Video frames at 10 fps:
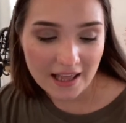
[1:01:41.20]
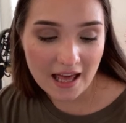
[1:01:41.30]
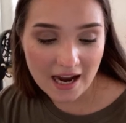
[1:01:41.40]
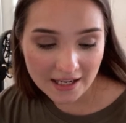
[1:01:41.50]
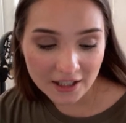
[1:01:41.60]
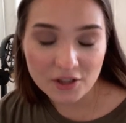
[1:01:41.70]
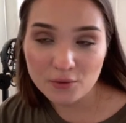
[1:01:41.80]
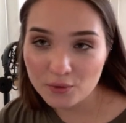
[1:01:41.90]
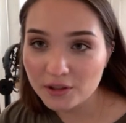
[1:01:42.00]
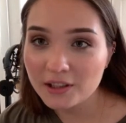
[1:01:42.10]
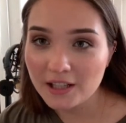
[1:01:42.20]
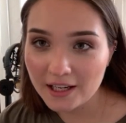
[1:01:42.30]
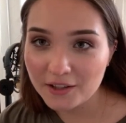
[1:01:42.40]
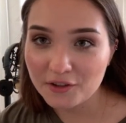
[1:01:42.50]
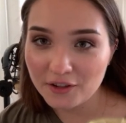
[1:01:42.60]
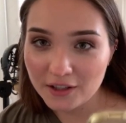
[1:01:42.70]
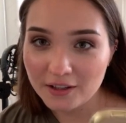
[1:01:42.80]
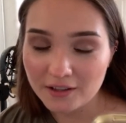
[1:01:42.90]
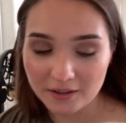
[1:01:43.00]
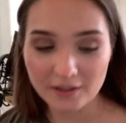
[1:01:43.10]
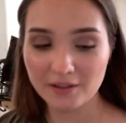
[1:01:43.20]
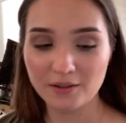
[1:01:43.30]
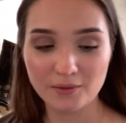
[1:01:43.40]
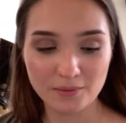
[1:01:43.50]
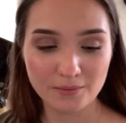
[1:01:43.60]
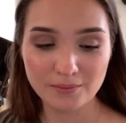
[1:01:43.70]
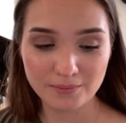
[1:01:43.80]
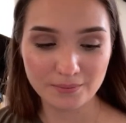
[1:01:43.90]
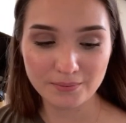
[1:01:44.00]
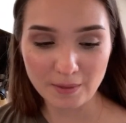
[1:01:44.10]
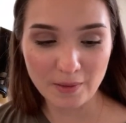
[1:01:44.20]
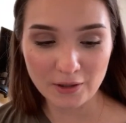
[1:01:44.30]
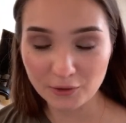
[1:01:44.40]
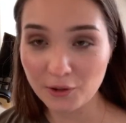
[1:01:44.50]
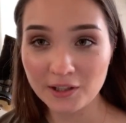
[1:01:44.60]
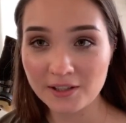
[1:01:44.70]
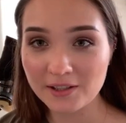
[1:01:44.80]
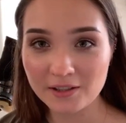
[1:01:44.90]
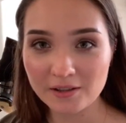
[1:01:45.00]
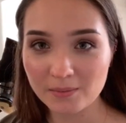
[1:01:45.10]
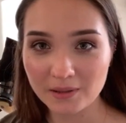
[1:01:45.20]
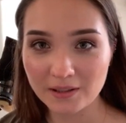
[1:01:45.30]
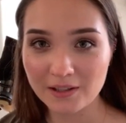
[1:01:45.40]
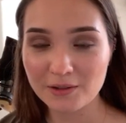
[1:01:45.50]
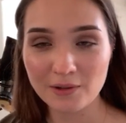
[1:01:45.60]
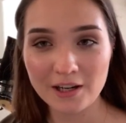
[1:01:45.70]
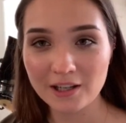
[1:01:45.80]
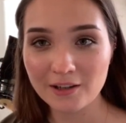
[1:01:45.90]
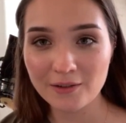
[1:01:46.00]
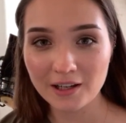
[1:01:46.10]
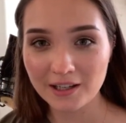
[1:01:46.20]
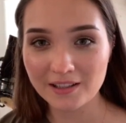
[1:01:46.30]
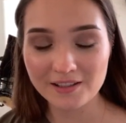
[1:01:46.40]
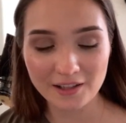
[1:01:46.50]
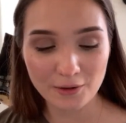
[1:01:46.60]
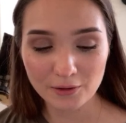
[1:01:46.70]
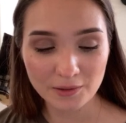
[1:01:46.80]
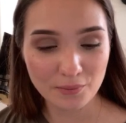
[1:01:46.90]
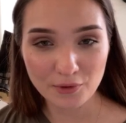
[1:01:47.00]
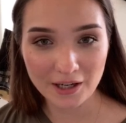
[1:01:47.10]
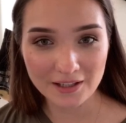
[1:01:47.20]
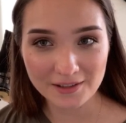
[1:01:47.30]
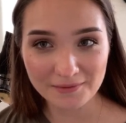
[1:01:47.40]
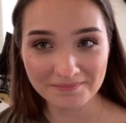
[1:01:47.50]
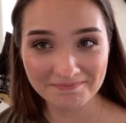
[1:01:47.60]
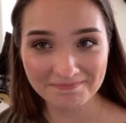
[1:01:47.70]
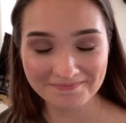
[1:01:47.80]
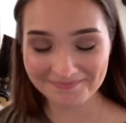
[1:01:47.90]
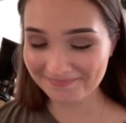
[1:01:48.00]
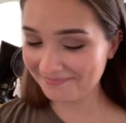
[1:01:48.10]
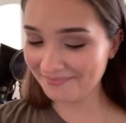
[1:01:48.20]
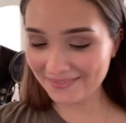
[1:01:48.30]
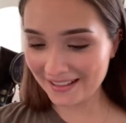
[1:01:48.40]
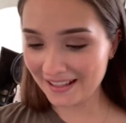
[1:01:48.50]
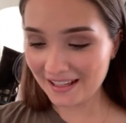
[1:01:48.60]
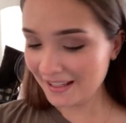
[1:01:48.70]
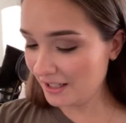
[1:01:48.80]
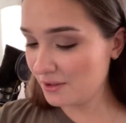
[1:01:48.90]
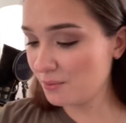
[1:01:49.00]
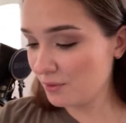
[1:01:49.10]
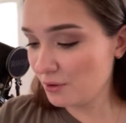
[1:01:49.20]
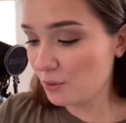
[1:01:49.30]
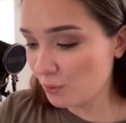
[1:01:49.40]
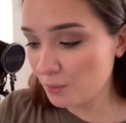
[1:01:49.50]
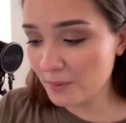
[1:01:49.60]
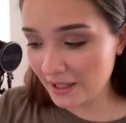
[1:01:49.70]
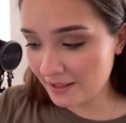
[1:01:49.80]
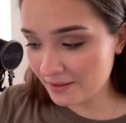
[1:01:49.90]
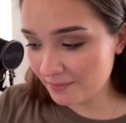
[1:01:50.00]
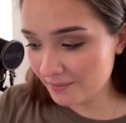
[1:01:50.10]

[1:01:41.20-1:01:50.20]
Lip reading: I need to really like think about criticism, because right now I can say only praise. It's really cool made.